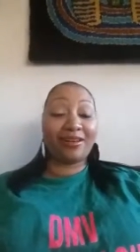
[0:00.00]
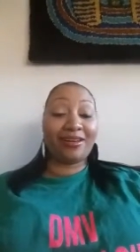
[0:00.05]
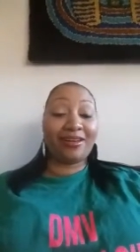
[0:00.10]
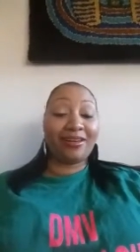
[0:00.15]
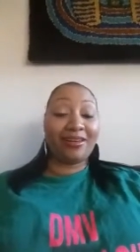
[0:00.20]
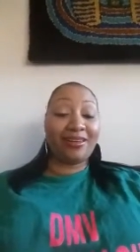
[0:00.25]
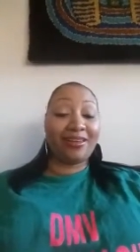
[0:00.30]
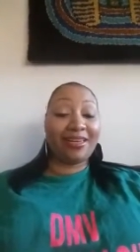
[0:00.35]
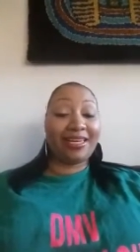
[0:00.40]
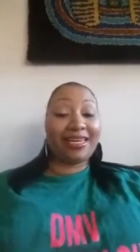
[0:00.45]

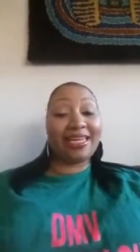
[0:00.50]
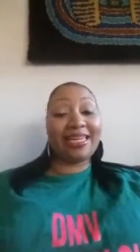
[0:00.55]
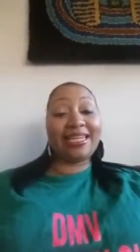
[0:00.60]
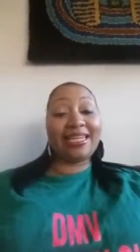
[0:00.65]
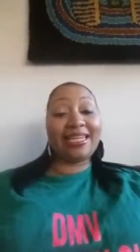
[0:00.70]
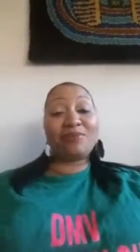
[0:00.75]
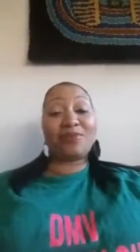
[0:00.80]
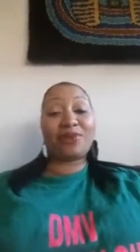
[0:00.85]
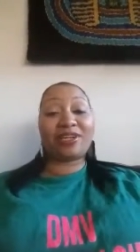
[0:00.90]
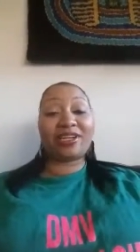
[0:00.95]
any more,
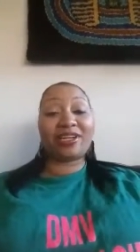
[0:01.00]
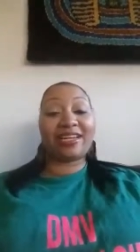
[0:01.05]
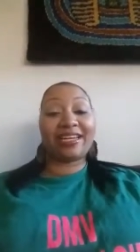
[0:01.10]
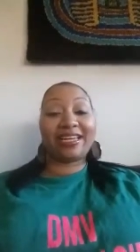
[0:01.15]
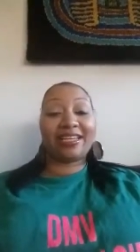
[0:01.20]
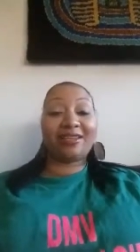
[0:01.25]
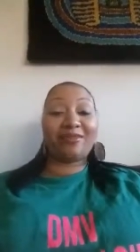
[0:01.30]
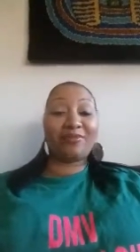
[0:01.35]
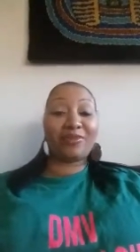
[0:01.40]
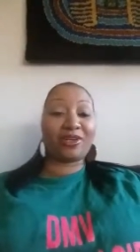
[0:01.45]
any more
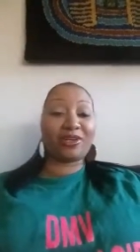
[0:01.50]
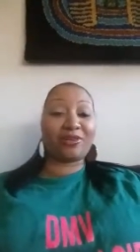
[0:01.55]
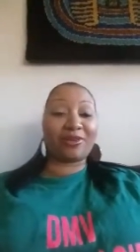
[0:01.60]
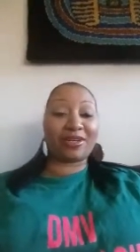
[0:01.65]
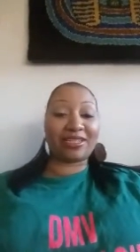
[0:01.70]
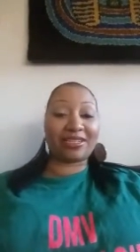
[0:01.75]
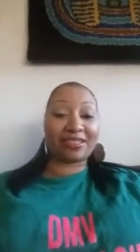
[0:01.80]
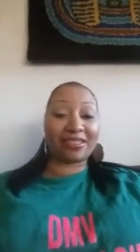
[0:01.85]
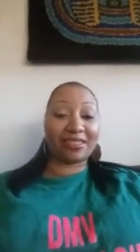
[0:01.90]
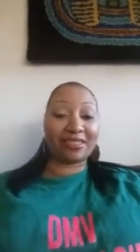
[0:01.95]

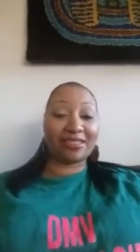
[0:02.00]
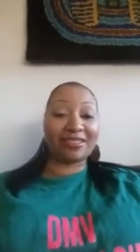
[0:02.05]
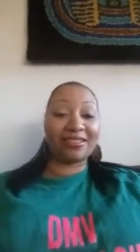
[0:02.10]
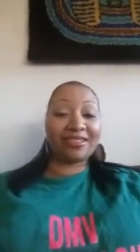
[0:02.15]
questions?